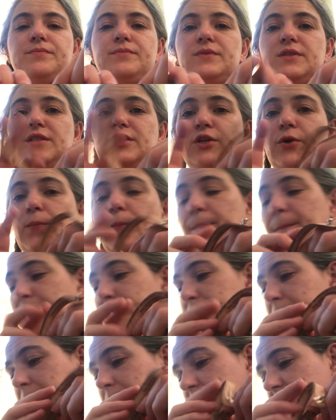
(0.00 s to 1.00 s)
So
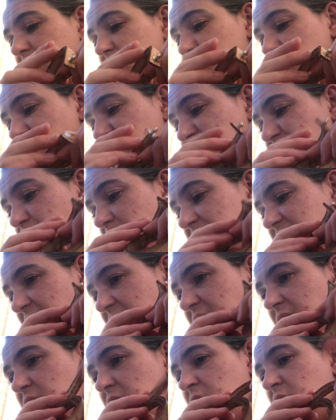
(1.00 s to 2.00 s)
she gave me that.